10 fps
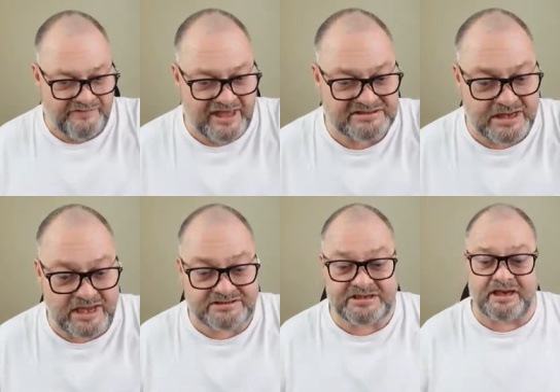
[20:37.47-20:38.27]
That's
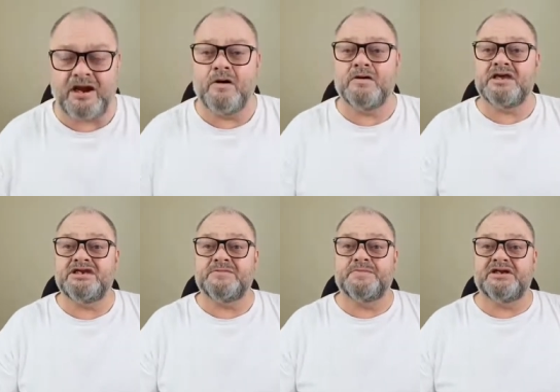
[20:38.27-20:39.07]
like saying, oh,
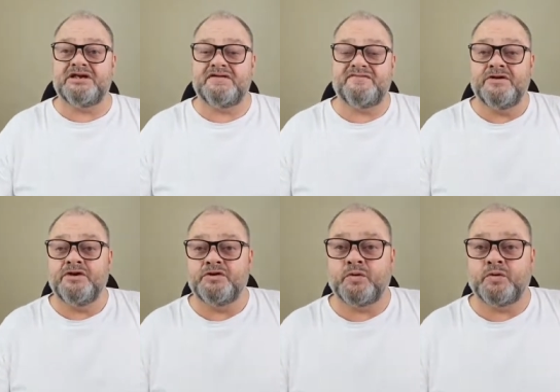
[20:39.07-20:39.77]
can you believe